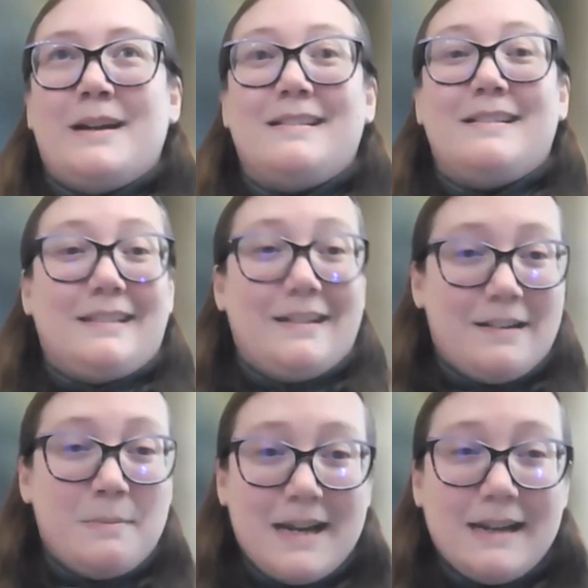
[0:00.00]
like a
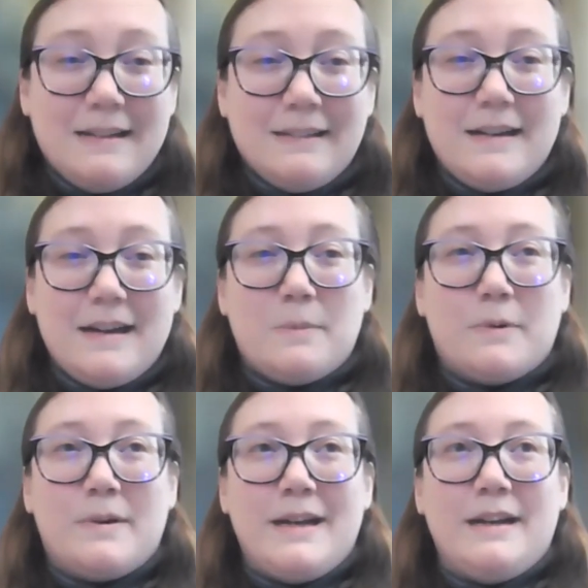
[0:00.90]
decision-making
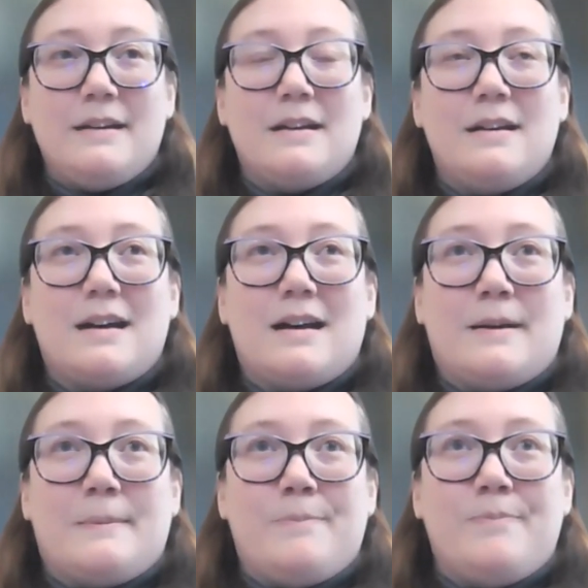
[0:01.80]
standpoint,
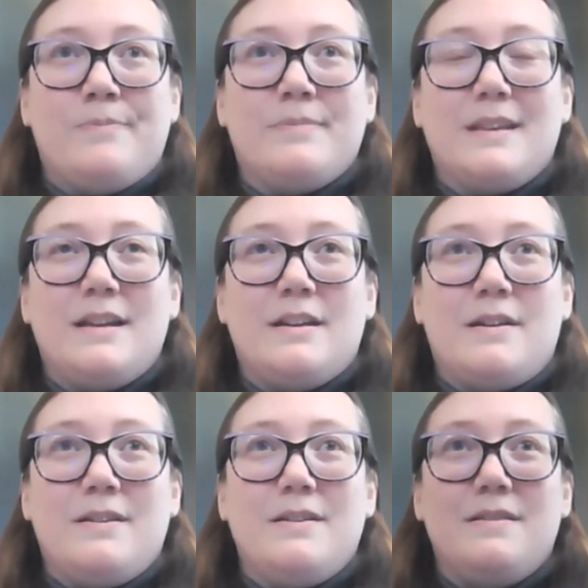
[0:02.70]
you
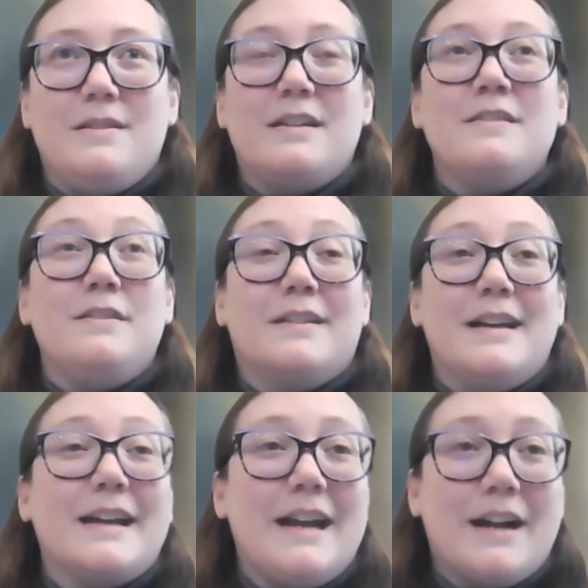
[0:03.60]
know, you can do
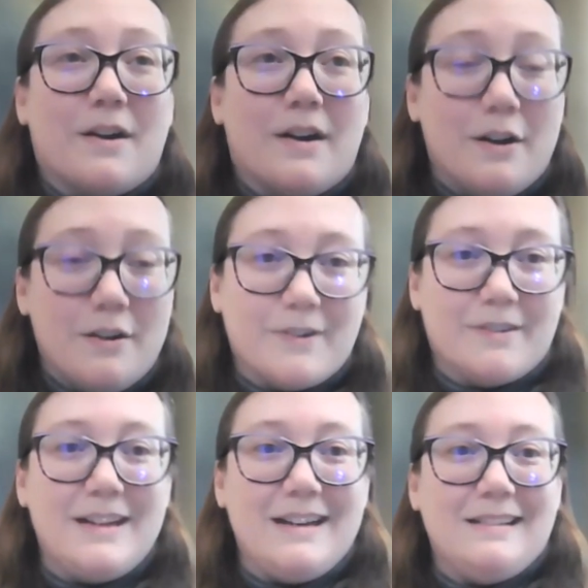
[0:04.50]
like AR
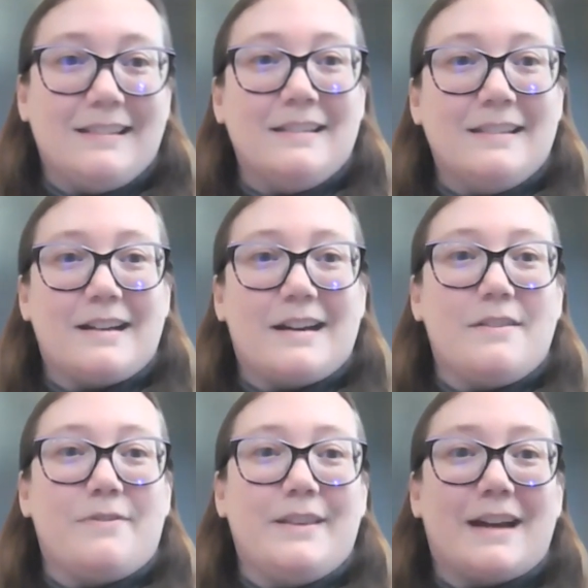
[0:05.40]
overlays and
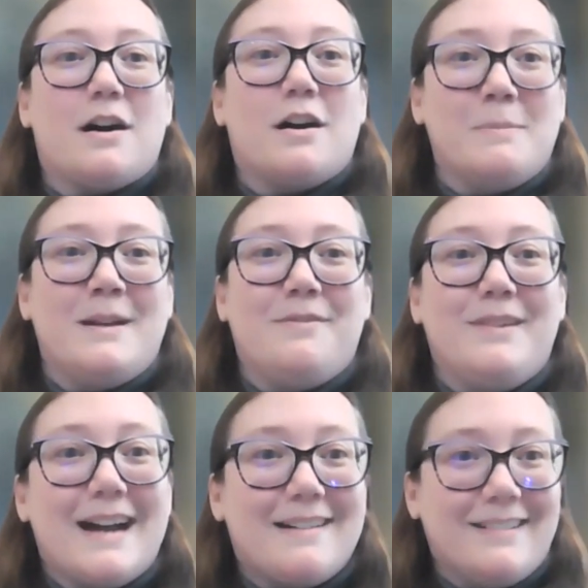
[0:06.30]
stuff for that augmented
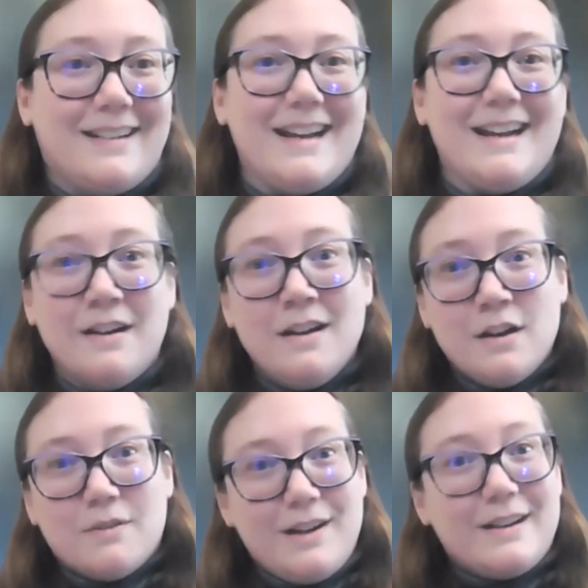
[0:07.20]
reality,
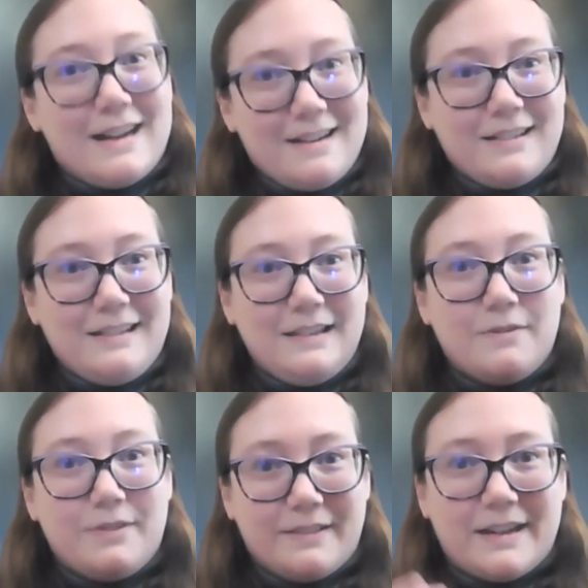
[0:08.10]
where you can actually see
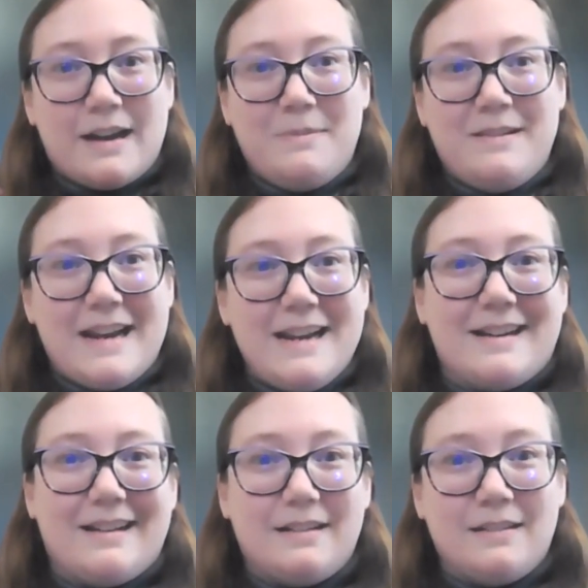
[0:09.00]
real-time
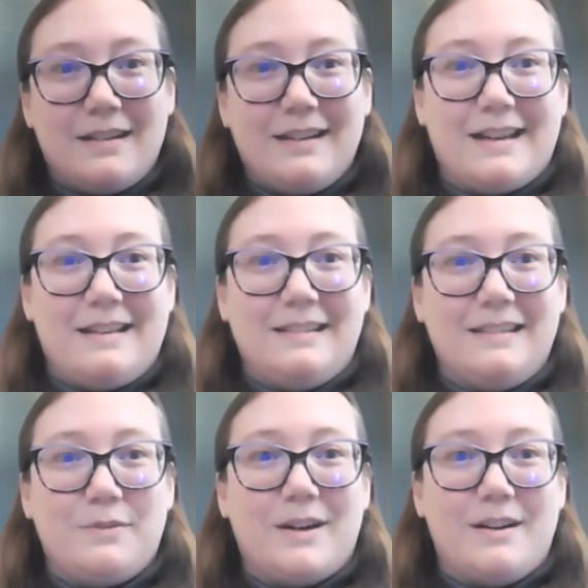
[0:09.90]
data
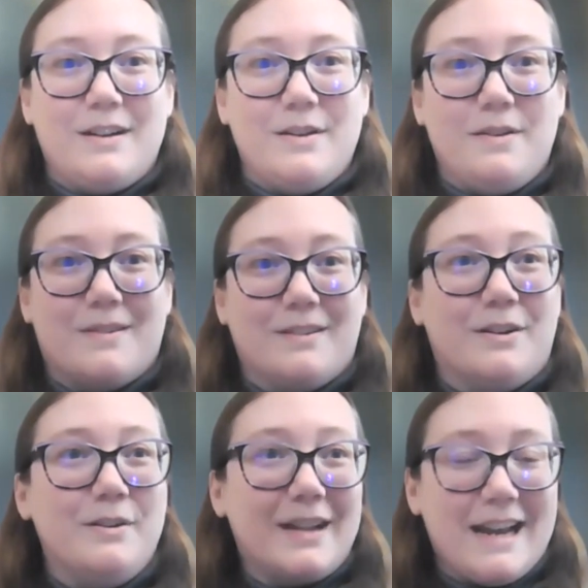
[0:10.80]
against where you are
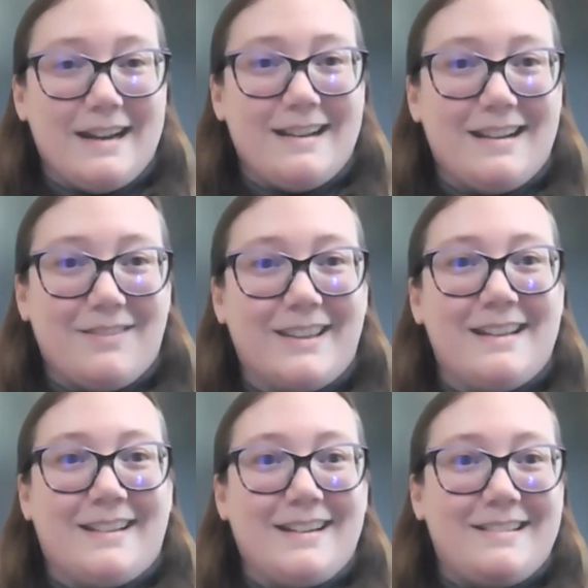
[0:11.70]
located
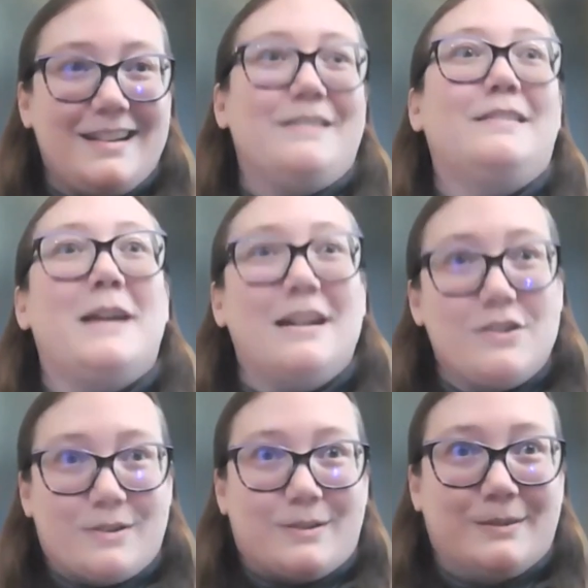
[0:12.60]
within like a
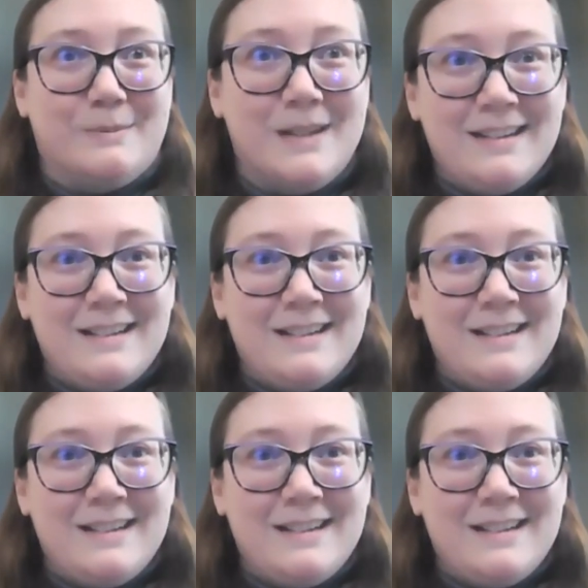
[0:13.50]
geospatial